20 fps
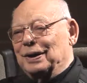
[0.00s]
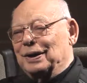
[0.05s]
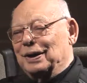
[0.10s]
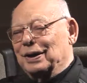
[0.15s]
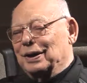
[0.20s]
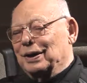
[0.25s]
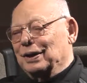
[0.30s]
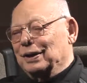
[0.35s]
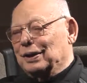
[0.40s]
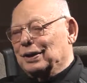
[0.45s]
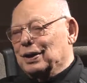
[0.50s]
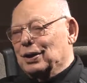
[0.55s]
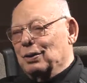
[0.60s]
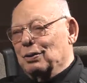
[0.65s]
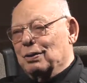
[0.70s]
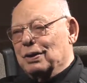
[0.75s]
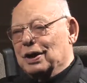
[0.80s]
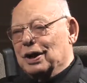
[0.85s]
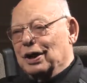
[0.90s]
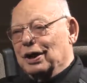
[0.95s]

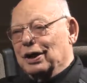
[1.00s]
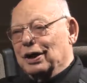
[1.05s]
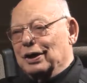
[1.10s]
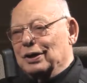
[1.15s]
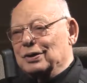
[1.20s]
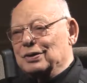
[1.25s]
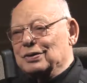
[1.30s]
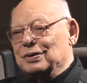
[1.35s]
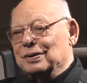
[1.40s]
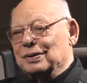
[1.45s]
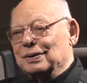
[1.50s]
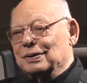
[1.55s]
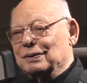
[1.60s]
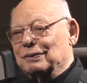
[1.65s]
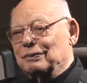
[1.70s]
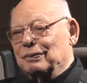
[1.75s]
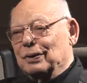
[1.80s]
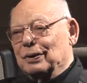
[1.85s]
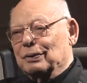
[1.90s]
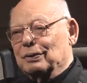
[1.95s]
Coe College
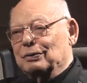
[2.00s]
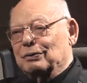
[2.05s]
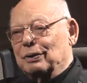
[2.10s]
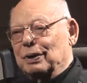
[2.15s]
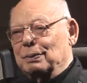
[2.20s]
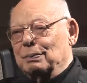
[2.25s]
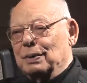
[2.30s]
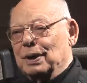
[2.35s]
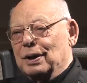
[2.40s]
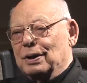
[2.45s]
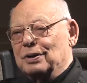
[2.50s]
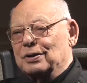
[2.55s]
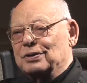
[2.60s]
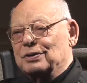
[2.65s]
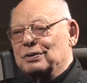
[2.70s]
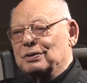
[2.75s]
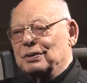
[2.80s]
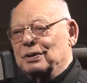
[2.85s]
for 3 months.